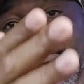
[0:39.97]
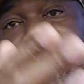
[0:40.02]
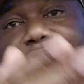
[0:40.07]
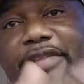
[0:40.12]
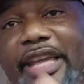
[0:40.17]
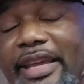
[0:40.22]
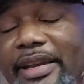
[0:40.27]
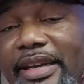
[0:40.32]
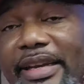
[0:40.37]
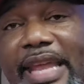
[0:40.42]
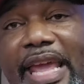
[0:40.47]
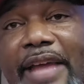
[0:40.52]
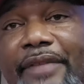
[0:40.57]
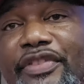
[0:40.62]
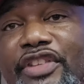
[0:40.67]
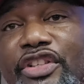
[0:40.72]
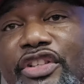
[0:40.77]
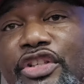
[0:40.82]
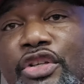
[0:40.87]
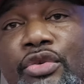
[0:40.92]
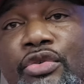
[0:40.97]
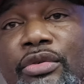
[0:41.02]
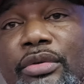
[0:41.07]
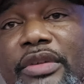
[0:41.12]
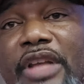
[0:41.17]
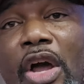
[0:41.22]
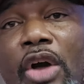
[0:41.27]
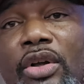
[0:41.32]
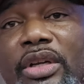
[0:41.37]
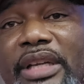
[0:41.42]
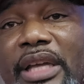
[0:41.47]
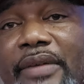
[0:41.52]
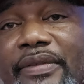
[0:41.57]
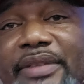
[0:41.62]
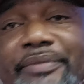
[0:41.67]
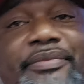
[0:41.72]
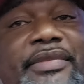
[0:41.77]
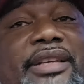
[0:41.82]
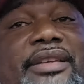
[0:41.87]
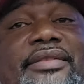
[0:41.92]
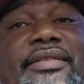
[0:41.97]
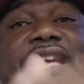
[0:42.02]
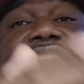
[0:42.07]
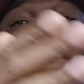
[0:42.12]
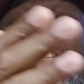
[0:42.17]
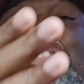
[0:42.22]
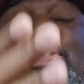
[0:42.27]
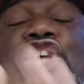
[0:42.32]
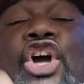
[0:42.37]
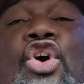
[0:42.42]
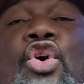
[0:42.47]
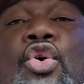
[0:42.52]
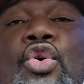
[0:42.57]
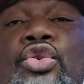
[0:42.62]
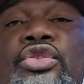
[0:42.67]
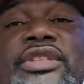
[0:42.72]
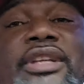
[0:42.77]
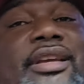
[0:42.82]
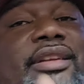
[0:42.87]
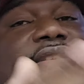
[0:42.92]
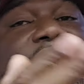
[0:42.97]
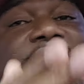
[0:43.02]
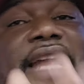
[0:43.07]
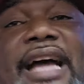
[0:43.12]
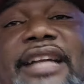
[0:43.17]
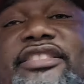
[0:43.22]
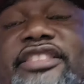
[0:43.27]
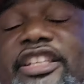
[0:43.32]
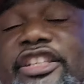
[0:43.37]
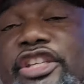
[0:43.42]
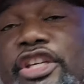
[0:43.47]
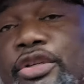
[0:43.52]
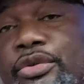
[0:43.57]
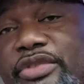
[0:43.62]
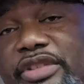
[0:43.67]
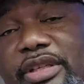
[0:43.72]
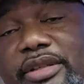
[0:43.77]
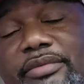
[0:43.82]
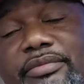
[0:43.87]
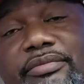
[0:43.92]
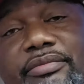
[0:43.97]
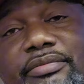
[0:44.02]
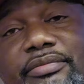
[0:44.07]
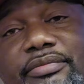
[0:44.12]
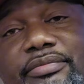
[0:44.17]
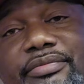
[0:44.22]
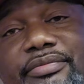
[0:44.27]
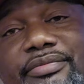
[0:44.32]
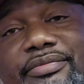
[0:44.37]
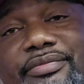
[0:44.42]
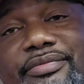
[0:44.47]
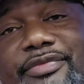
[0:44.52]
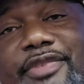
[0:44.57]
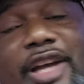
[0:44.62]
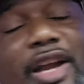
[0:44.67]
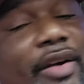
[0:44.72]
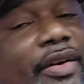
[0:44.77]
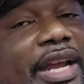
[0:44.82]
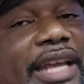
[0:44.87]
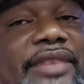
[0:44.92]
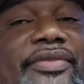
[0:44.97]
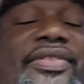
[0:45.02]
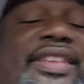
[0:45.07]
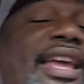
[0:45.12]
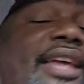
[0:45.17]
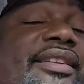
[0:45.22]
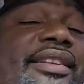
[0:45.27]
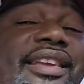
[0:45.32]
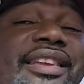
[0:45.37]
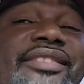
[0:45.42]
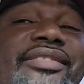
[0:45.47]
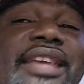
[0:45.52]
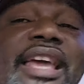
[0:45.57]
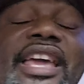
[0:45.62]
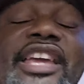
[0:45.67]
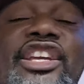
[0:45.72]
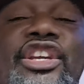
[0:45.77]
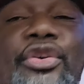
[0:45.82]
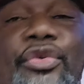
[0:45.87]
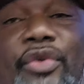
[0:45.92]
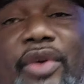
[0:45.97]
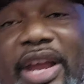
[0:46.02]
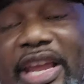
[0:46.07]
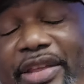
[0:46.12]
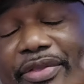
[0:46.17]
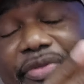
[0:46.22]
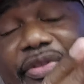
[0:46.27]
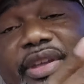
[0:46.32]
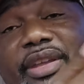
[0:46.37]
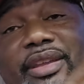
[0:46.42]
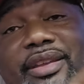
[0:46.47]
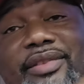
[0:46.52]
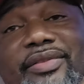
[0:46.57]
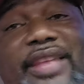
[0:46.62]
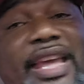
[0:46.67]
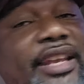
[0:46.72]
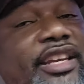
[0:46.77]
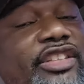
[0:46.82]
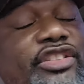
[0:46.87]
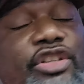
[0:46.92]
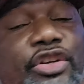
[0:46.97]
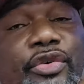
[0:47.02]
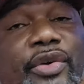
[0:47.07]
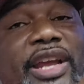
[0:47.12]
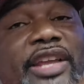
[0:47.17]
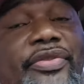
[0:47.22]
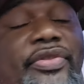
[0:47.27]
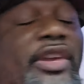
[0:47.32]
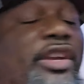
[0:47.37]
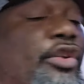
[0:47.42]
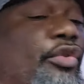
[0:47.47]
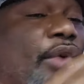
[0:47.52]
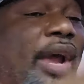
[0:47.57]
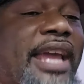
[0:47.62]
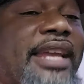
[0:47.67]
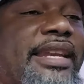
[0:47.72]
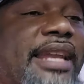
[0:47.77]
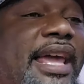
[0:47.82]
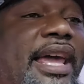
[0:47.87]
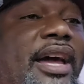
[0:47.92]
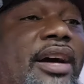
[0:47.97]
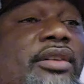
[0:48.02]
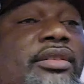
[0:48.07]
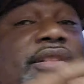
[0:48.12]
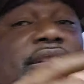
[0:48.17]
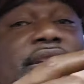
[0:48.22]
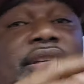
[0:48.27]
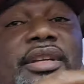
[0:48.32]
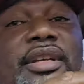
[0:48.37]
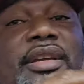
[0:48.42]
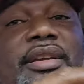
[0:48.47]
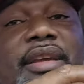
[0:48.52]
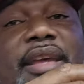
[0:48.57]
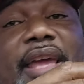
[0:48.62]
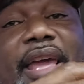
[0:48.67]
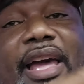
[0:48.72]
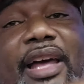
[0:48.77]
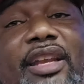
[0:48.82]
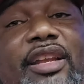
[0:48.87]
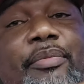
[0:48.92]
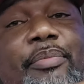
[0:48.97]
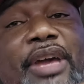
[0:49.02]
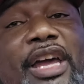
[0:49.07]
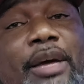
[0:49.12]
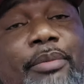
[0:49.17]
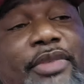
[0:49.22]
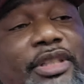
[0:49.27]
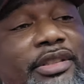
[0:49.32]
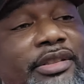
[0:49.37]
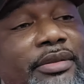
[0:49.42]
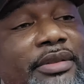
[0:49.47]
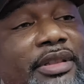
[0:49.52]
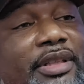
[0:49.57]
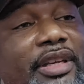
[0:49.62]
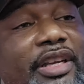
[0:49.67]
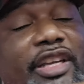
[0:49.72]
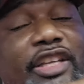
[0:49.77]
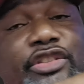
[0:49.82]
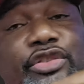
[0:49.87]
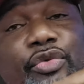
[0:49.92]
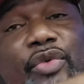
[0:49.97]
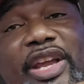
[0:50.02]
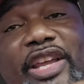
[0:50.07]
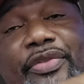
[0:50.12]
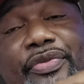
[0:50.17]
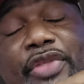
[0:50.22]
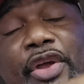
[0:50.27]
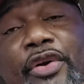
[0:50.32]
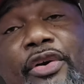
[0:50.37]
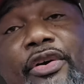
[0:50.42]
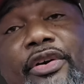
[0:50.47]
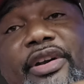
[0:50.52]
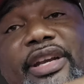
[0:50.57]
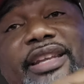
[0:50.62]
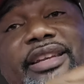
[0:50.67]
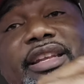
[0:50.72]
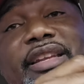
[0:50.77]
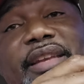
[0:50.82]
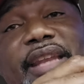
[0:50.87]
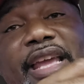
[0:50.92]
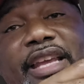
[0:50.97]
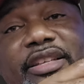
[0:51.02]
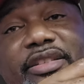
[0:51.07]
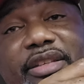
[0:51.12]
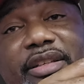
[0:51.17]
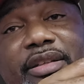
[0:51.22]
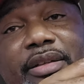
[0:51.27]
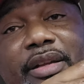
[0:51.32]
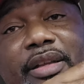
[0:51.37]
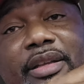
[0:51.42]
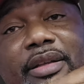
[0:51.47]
they didn't have to use all of it, they chose not to use it. All right, that is a great thing. That is a great thing. Right now, Alabama is ranked third in the nation